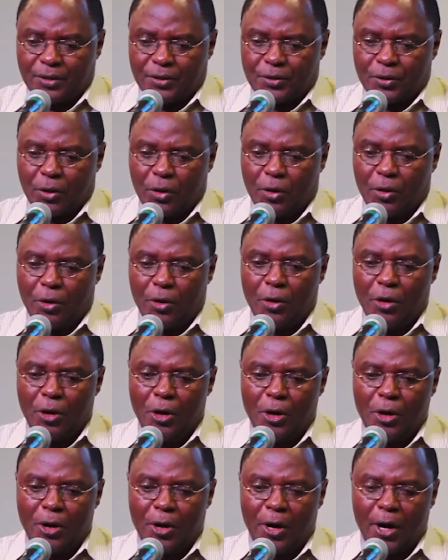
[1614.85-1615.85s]
So uh,
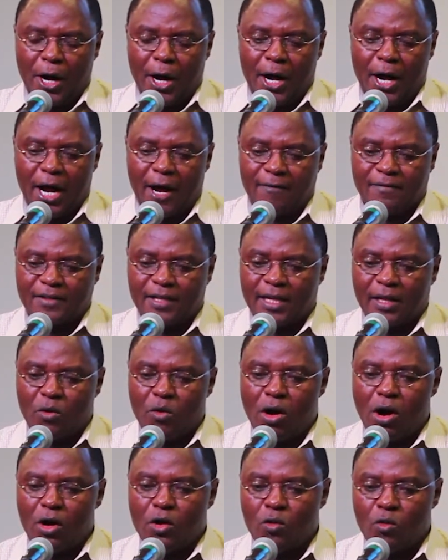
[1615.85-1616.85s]
after the
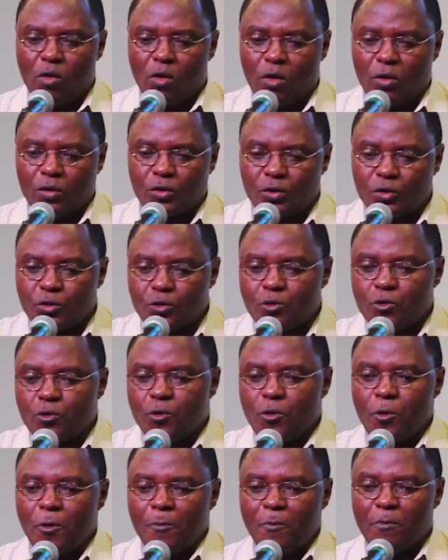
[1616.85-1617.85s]
World War
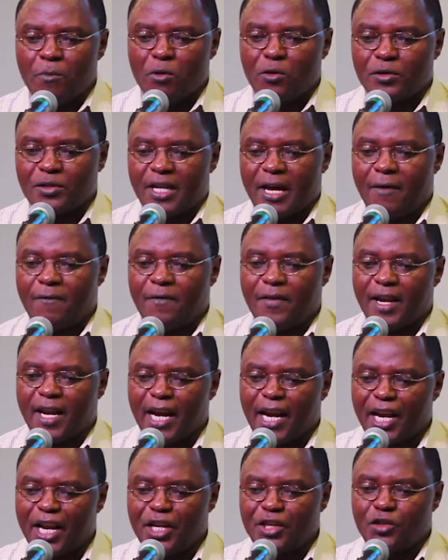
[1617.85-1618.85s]
Two, most
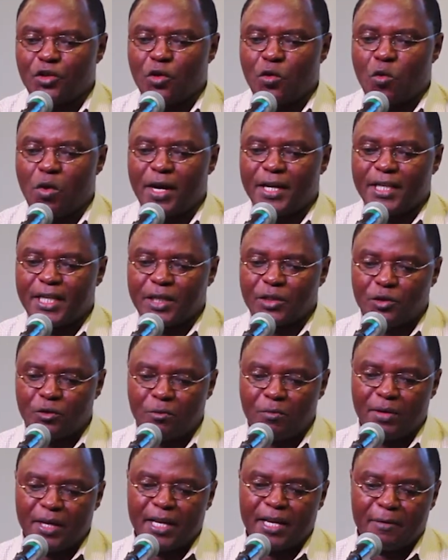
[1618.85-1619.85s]
African nations wanted
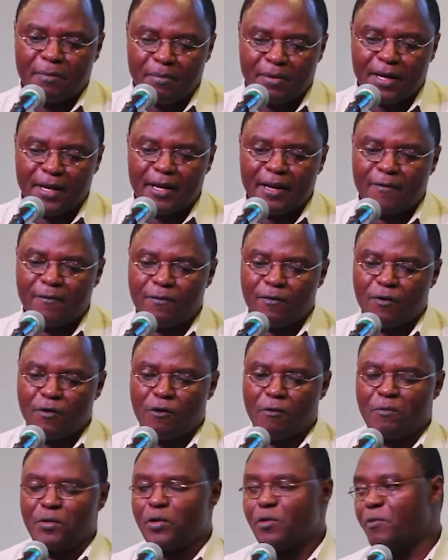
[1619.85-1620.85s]
to be independent
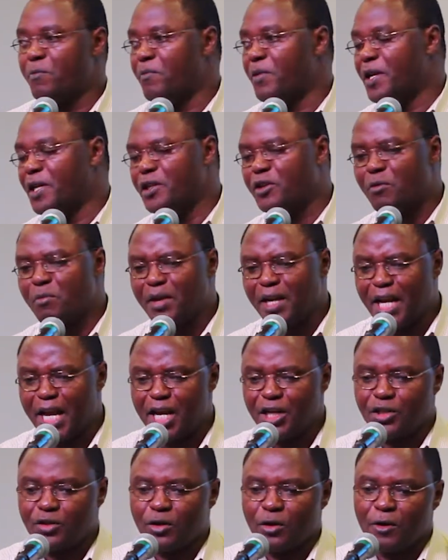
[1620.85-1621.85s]
from European
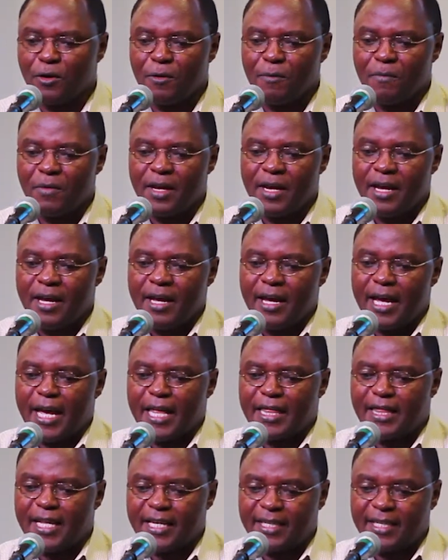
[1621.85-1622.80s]
domination, and